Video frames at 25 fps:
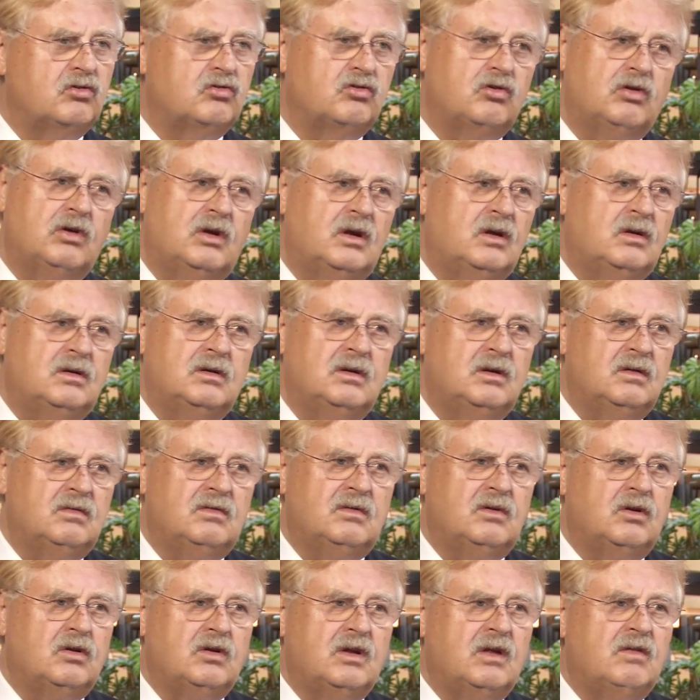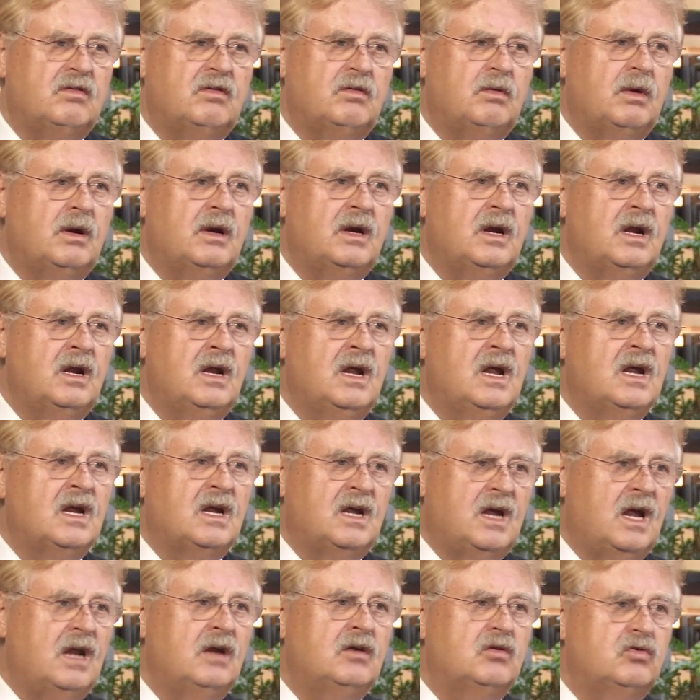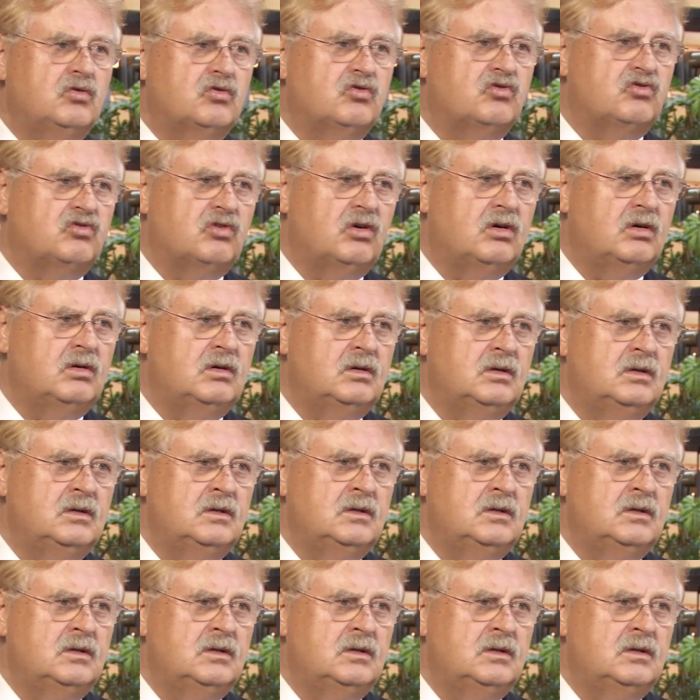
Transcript: So not everyone can do so,